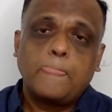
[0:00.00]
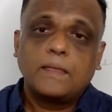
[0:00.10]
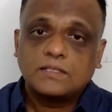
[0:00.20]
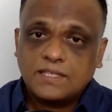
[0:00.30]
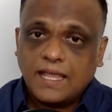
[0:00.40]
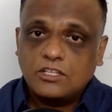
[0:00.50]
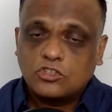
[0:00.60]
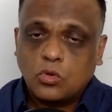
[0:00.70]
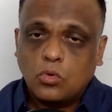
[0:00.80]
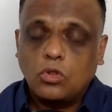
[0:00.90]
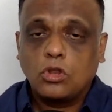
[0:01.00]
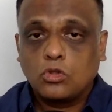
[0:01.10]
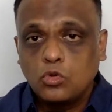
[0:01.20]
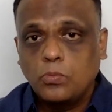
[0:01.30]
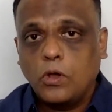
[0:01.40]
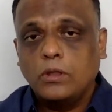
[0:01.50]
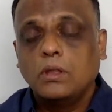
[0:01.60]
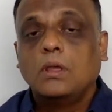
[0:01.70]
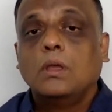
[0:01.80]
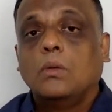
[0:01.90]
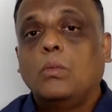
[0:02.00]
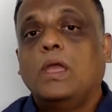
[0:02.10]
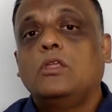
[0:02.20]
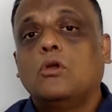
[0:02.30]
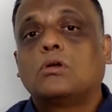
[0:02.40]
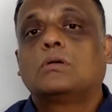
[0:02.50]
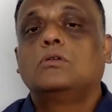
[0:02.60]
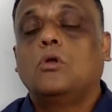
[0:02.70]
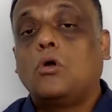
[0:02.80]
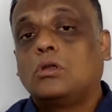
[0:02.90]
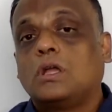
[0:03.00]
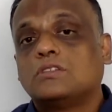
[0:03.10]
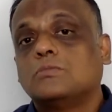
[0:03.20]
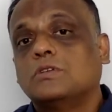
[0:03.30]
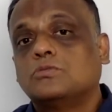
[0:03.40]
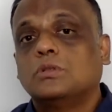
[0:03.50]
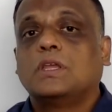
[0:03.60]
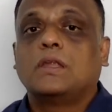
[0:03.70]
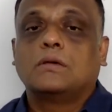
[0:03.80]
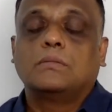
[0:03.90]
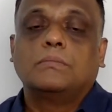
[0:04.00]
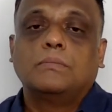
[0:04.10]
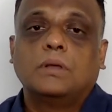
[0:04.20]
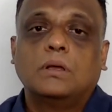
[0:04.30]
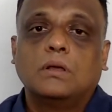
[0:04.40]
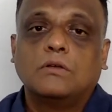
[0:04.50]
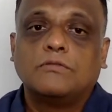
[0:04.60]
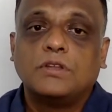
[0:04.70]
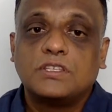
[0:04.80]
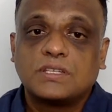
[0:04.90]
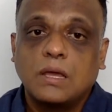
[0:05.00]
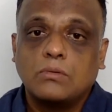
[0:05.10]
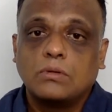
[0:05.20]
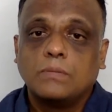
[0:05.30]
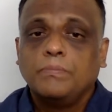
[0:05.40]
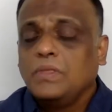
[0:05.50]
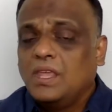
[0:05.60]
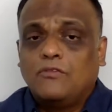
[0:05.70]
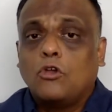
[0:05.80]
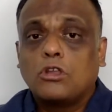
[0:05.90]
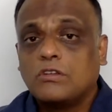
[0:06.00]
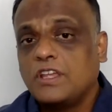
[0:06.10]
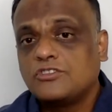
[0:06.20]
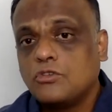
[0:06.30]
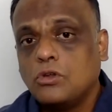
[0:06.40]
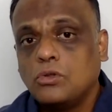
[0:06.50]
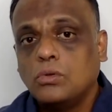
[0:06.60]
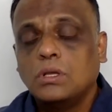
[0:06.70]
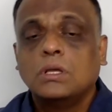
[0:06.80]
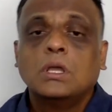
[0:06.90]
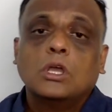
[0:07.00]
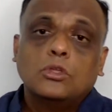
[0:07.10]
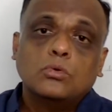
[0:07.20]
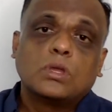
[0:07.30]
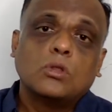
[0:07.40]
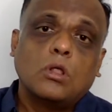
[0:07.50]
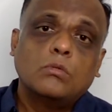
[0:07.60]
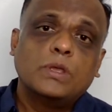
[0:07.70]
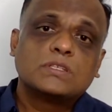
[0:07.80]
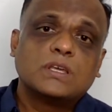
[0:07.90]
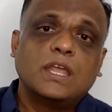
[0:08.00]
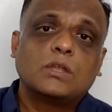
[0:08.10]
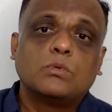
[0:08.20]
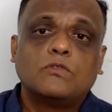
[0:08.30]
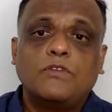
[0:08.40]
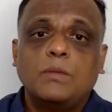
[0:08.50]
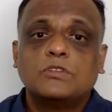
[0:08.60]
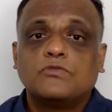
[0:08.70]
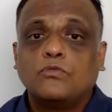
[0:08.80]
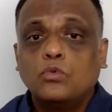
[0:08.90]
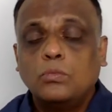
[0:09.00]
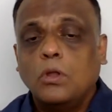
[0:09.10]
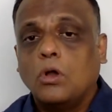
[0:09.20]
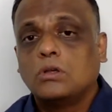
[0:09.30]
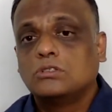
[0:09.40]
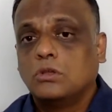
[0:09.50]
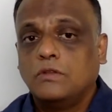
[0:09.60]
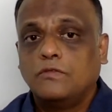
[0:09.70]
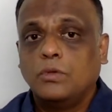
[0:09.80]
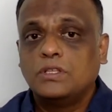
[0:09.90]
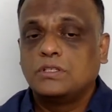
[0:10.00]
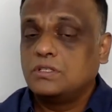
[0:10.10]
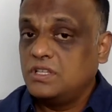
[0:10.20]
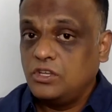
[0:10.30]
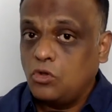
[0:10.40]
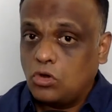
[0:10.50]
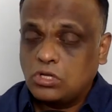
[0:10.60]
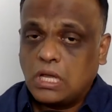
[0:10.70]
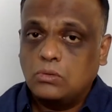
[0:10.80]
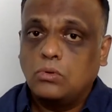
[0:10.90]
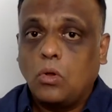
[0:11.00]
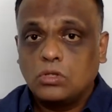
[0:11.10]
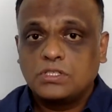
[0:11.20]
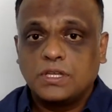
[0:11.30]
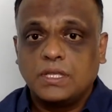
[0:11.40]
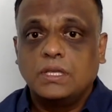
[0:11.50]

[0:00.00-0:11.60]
sales code or a coupon where your your customers will get a uh, discount if you're a restaurant owner, you can always connect with famous food bloggers or influencers in your town or city